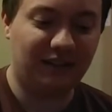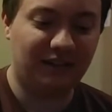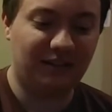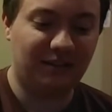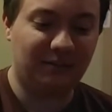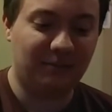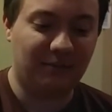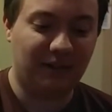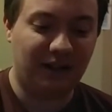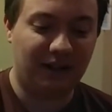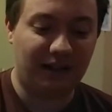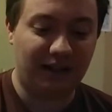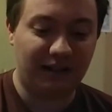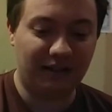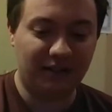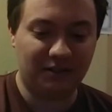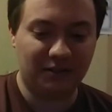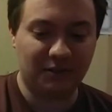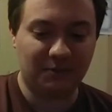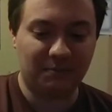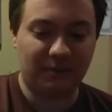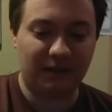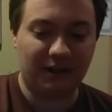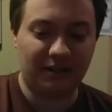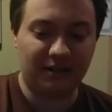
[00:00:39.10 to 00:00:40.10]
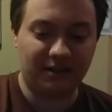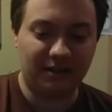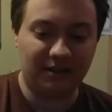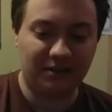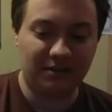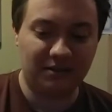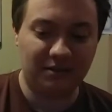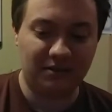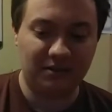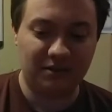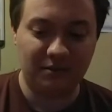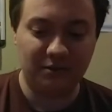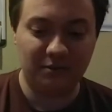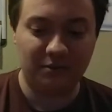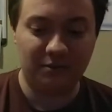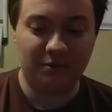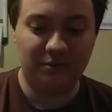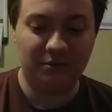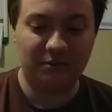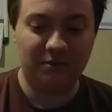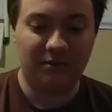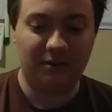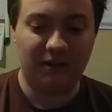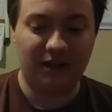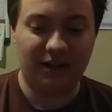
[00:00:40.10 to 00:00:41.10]
Um, I expected
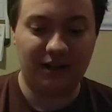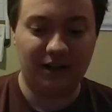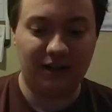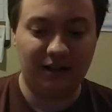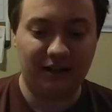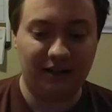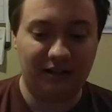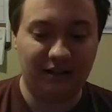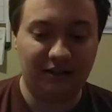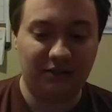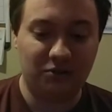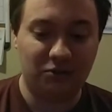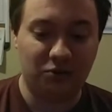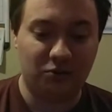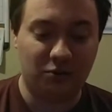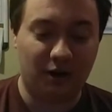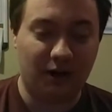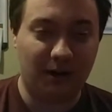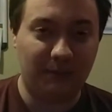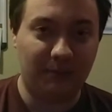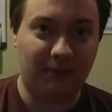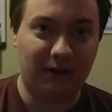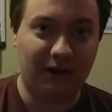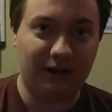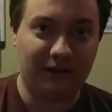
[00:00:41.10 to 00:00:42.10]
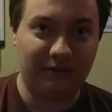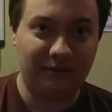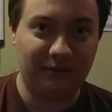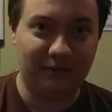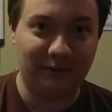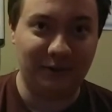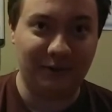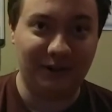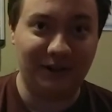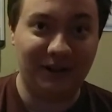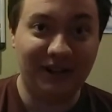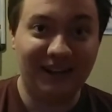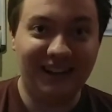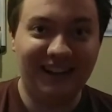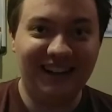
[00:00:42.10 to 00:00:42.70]
to uh, drop round four.